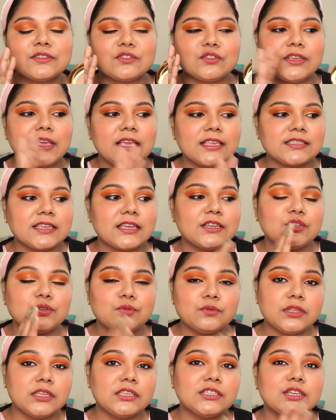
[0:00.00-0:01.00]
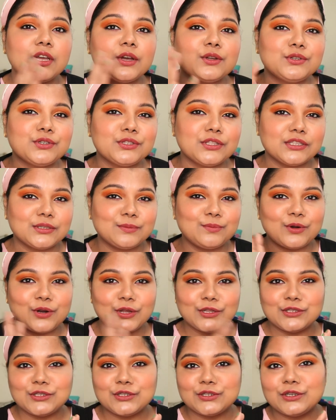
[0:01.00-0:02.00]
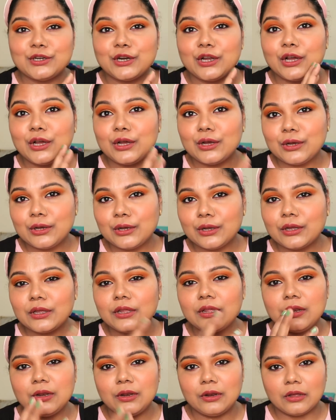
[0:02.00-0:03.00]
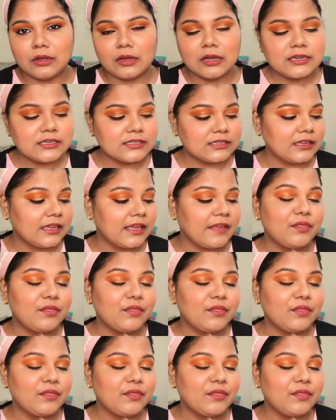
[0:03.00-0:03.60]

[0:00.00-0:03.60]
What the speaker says: So yes, I do reach out to this bronzer a lot,